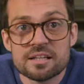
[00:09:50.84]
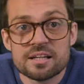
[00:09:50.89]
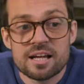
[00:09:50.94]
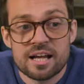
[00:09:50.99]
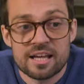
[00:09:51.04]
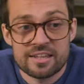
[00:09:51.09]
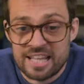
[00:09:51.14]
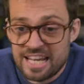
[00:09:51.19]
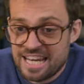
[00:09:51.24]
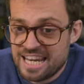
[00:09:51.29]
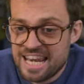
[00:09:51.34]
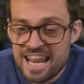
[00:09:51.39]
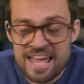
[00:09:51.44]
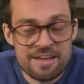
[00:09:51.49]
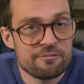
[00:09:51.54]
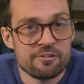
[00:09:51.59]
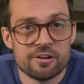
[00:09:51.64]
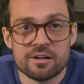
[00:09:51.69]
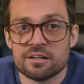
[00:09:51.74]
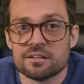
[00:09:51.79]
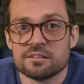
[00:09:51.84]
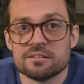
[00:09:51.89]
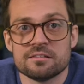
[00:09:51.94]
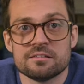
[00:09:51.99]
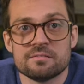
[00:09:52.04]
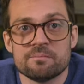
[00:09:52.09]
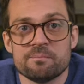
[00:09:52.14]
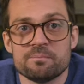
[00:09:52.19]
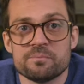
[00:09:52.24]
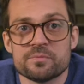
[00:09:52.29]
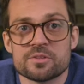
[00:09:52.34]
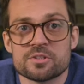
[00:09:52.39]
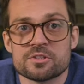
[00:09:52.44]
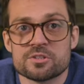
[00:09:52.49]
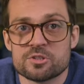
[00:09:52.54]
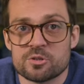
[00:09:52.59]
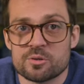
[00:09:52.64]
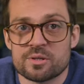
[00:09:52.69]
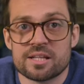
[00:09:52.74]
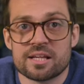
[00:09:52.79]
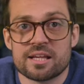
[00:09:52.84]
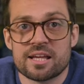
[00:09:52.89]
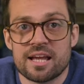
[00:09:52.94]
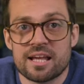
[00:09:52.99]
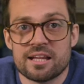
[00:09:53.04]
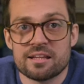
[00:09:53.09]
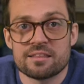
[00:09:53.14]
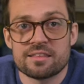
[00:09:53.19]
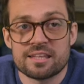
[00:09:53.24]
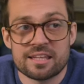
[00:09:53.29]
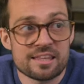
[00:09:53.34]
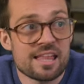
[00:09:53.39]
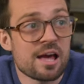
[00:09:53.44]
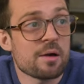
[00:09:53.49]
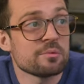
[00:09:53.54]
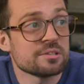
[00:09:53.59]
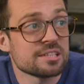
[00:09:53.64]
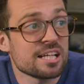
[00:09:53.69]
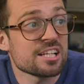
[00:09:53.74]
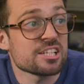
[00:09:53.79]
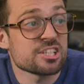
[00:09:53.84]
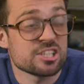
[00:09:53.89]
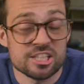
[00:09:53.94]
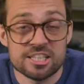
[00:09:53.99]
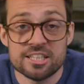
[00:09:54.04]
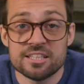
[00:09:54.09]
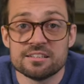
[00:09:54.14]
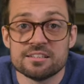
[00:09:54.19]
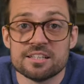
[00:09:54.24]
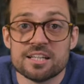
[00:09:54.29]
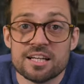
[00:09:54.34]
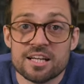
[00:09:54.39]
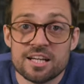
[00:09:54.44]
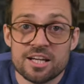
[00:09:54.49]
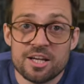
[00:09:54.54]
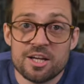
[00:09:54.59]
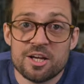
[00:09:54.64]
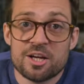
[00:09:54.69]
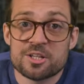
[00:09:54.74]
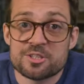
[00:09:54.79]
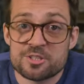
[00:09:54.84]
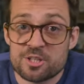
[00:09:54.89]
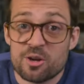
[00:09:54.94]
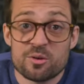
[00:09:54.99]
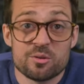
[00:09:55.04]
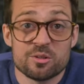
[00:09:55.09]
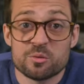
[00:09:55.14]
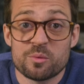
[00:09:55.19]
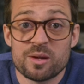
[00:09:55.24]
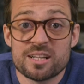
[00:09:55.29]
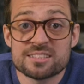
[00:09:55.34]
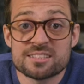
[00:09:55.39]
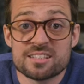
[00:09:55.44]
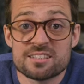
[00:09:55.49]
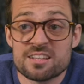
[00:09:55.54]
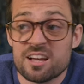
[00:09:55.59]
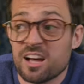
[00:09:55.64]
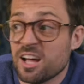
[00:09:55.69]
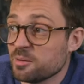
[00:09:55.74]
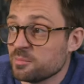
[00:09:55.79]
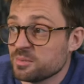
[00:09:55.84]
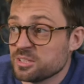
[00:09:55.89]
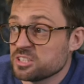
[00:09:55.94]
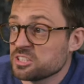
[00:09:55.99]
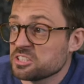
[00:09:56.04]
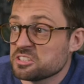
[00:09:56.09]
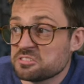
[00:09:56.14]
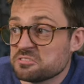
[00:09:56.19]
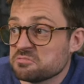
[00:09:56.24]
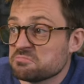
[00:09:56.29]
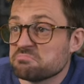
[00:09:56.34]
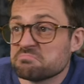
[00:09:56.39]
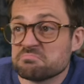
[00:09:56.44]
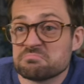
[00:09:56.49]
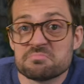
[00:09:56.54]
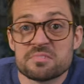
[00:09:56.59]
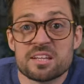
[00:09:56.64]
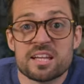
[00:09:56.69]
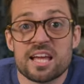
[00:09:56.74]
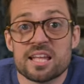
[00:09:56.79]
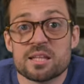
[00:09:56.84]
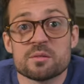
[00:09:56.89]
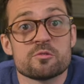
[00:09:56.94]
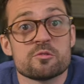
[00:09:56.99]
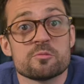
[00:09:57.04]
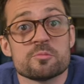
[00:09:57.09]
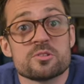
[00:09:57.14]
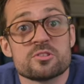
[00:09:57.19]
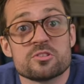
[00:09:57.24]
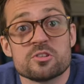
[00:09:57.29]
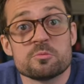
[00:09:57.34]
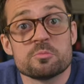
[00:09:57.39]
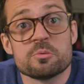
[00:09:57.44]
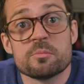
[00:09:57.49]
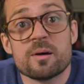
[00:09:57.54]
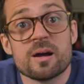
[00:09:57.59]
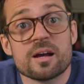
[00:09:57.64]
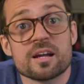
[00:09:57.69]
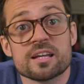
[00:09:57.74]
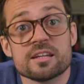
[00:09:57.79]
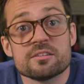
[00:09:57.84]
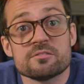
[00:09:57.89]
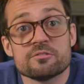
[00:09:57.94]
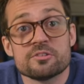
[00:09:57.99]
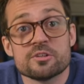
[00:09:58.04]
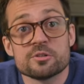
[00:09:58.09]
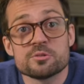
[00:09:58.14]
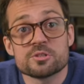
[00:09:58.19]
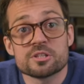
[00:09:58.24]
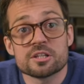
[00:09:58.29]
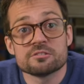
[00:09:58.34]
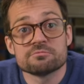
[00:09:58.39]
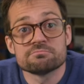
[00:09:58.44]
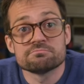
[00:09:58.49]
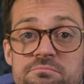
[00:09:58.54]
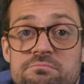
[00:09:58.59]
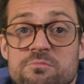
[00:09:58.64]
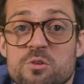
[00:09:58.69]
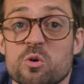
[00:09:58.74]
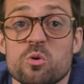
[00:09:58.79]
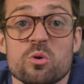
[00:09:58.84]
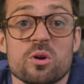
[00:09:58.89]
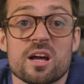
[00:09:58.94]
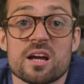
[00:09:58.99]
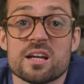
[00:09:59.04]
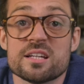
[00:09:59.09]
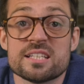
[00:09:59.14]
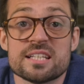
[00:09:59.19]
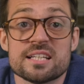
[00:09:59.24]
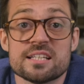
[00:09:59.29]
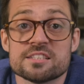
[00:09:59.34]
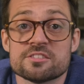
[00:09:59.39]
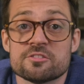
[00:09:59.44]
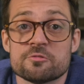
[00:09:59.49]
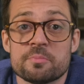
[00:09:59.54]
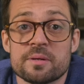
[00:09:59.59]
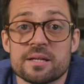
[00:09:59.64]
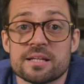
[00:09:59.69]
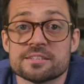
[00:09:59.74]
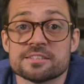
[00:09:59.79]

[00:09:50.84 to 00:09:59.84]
And then never do it again. Think that was actually a total waste of time and just get them from the supermarket in future. all ideas of being